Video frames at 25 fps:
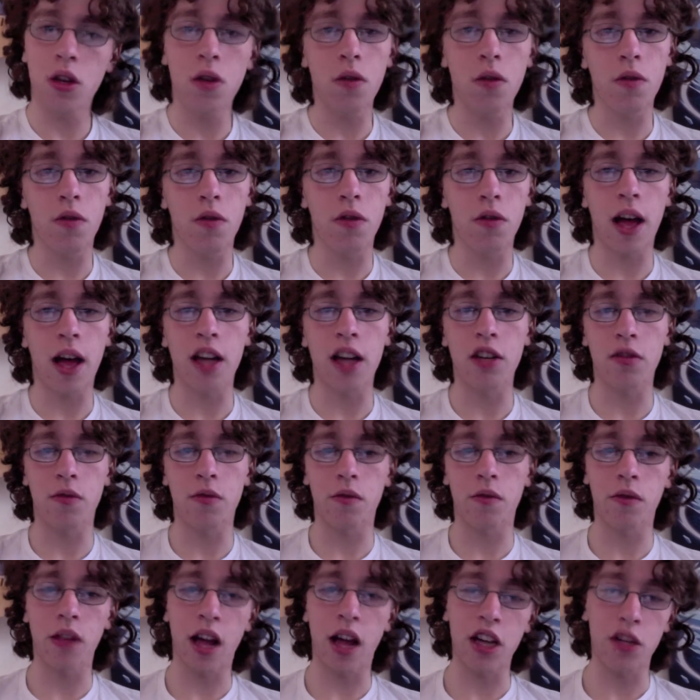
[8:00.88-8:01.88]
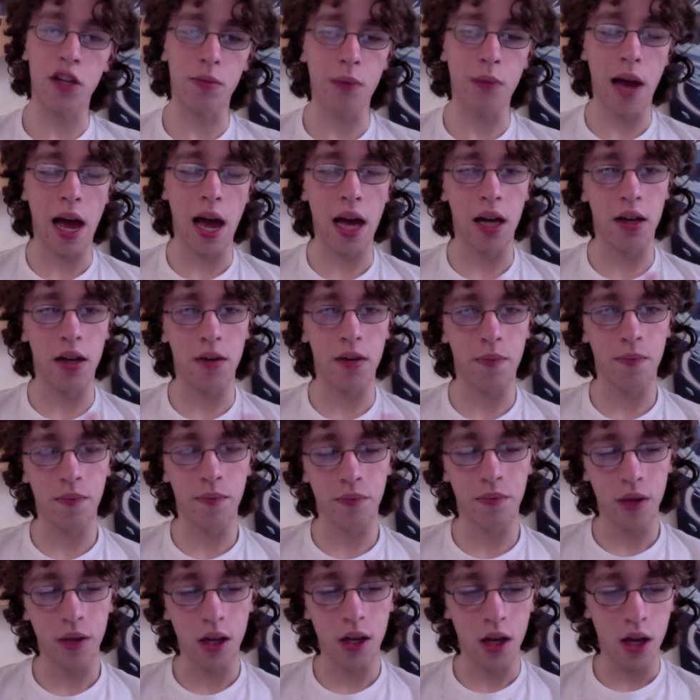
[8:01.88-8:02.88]
It was nice to see some
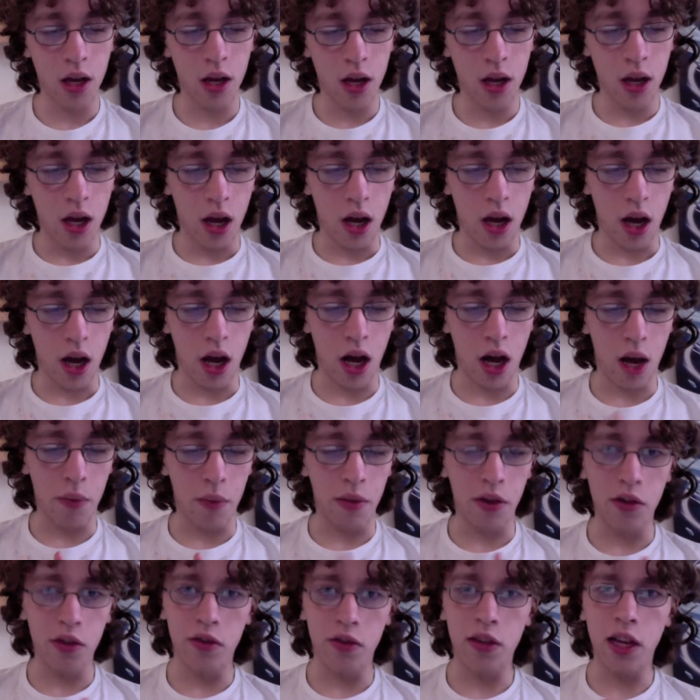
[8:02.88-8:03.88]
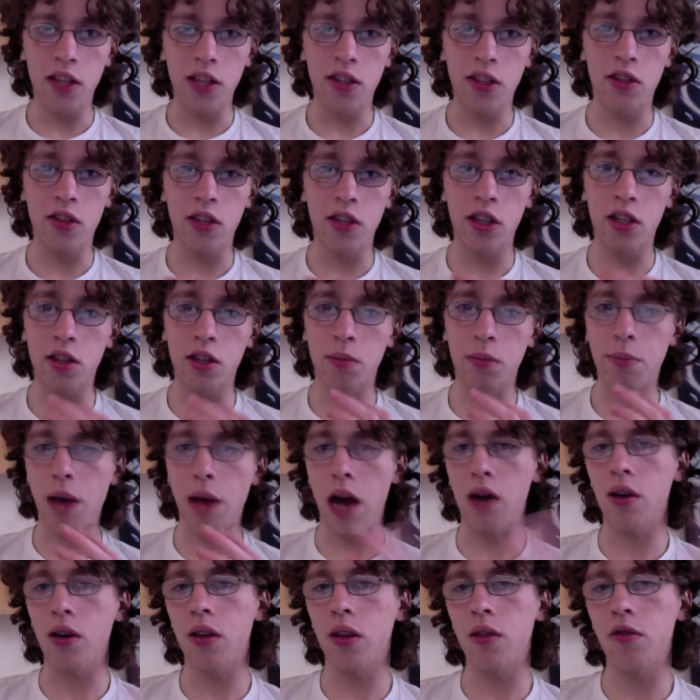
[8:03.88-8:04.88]
background information. Shokugeki no Soma doesn't have a
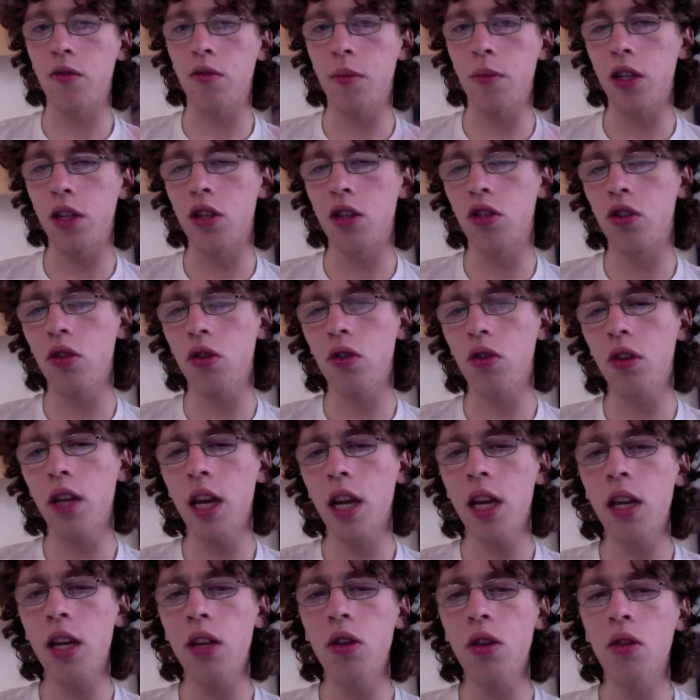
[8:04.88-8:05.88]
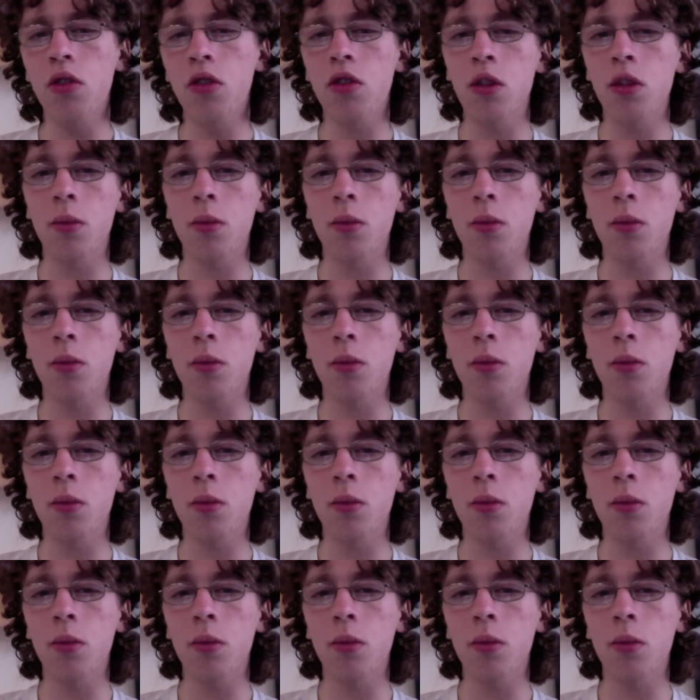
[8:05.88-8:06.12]
lot of flashbacks in this series.